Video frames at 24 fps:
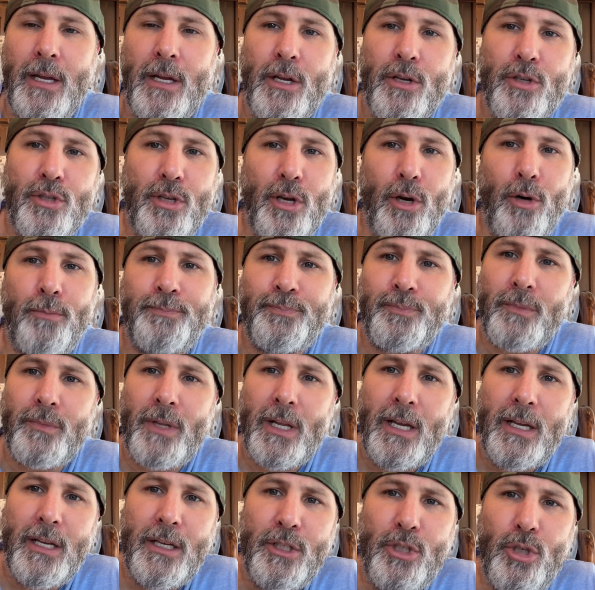So
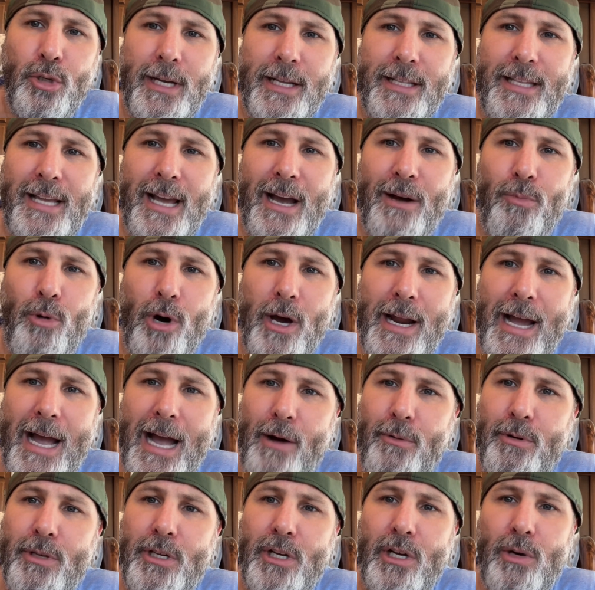you get that 1
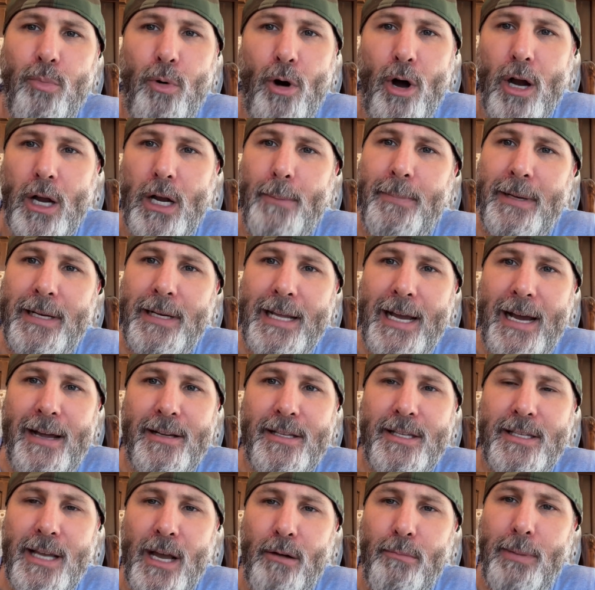hour, you can walk up and down the
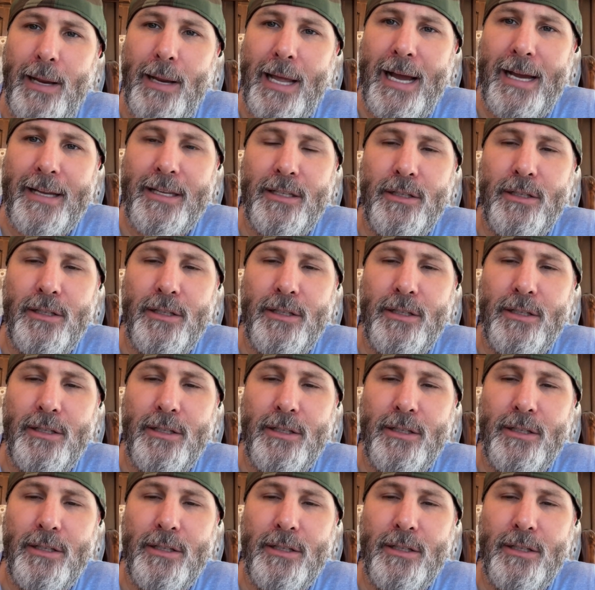cell block.